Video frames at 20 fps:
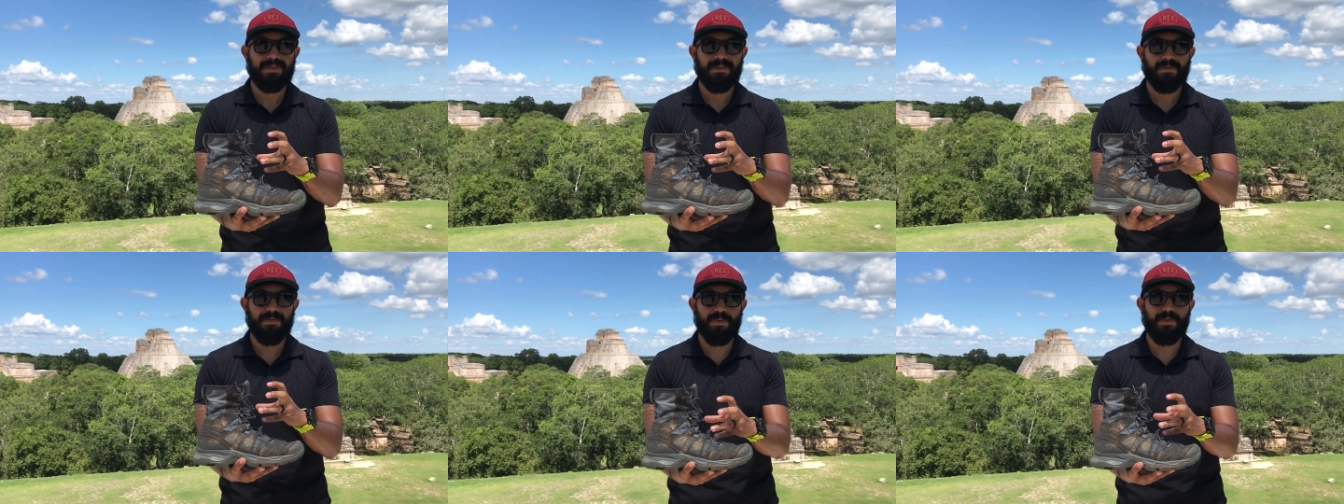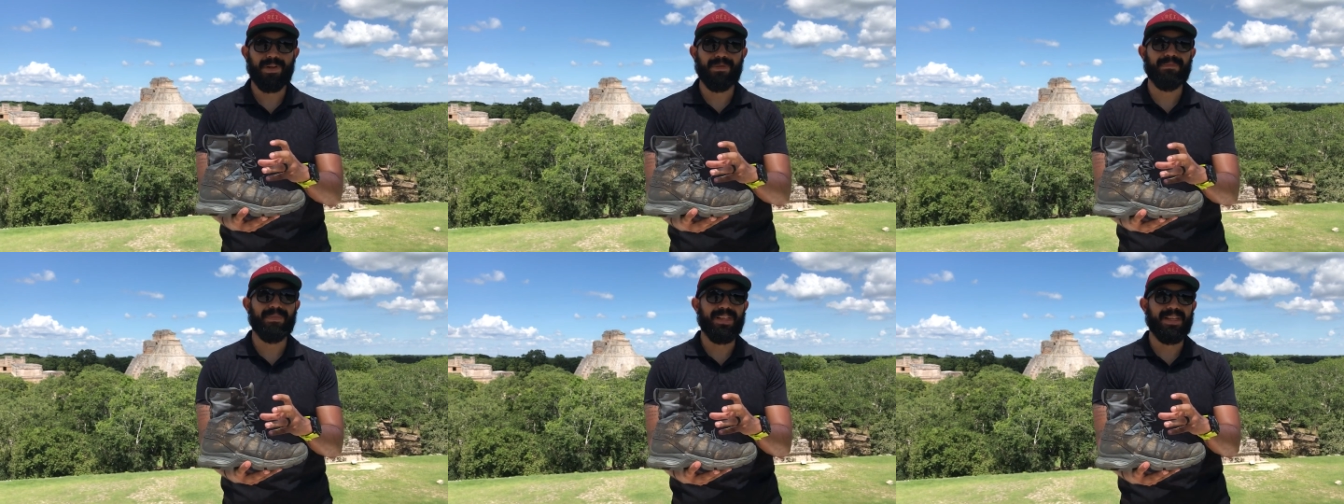
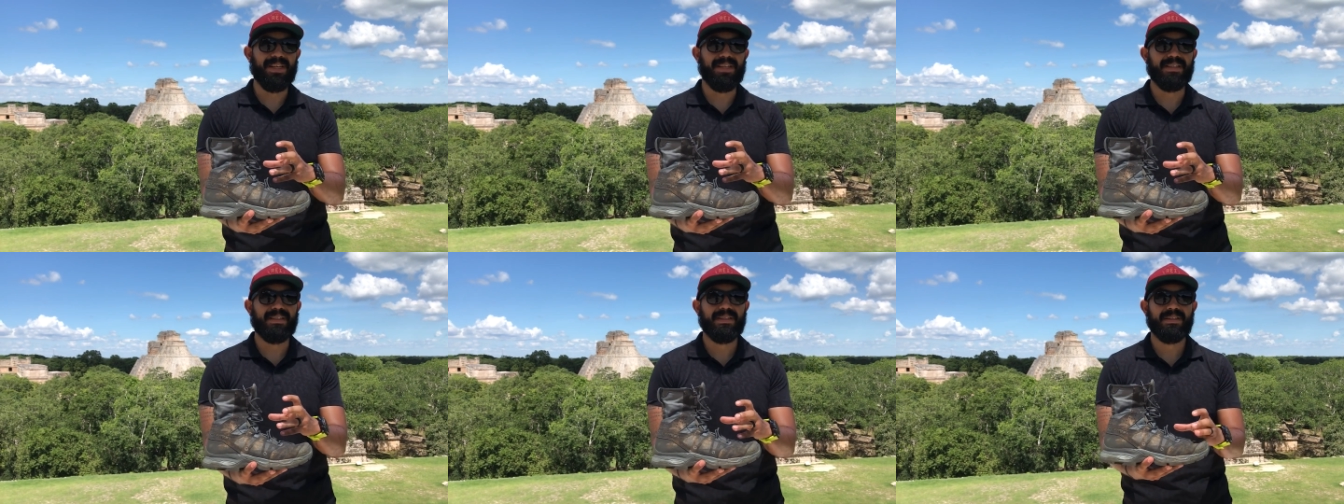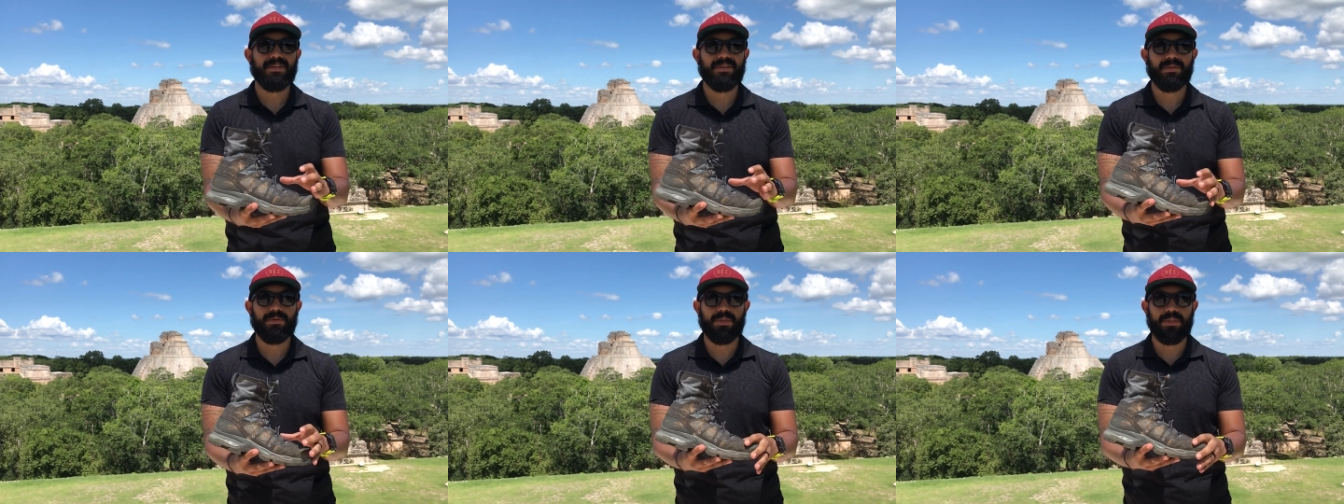foot in place,
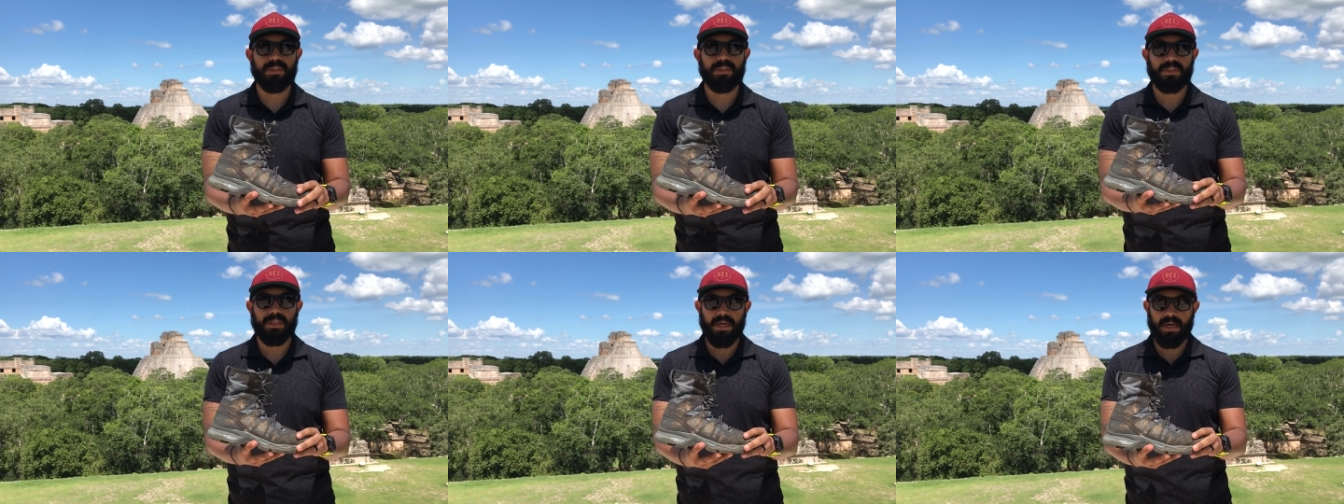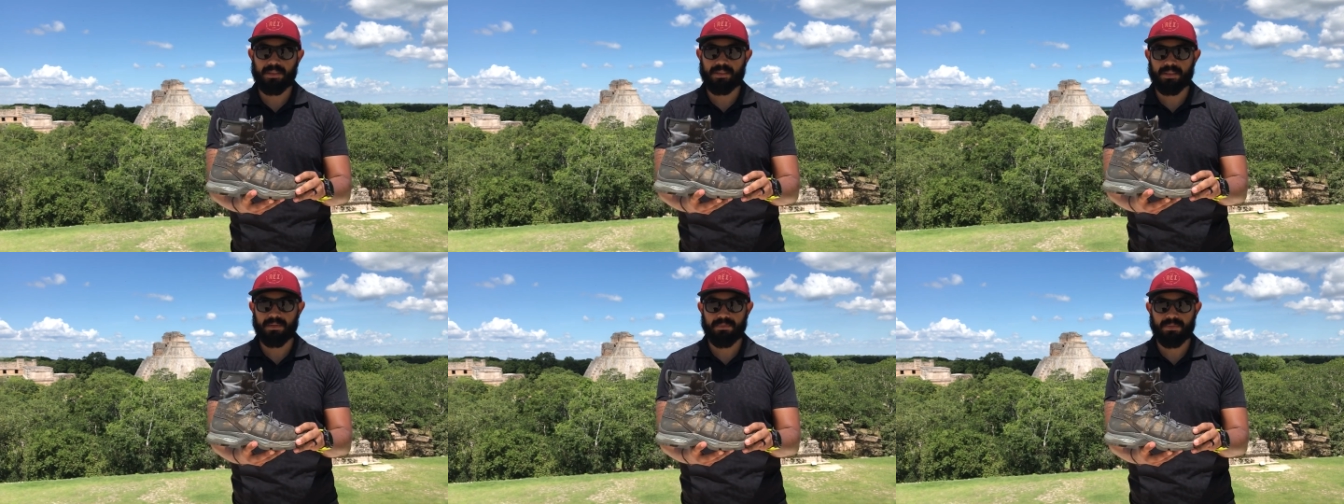which is
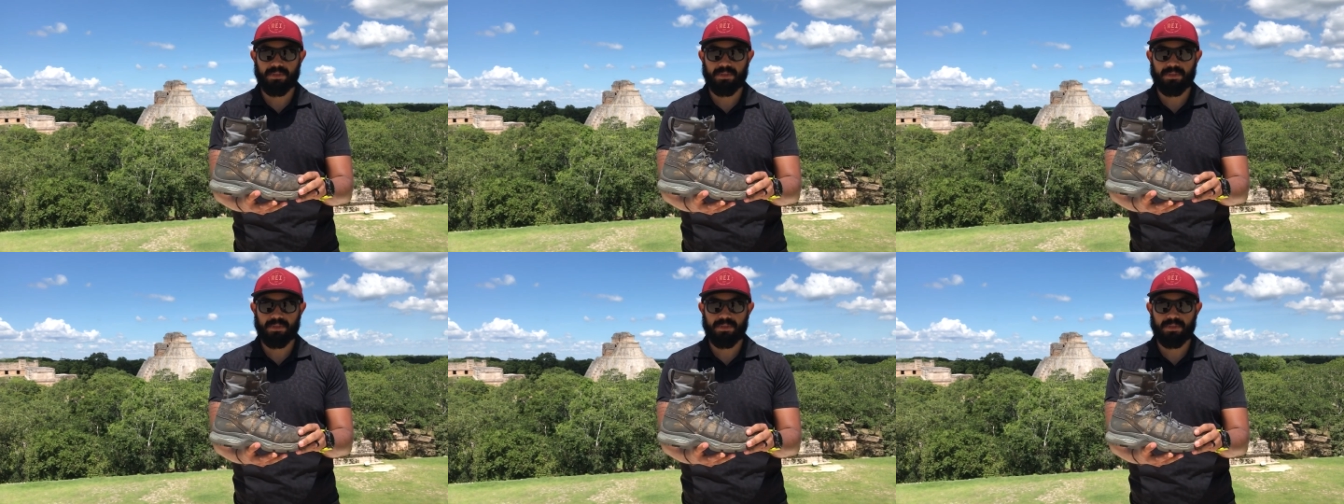awesome.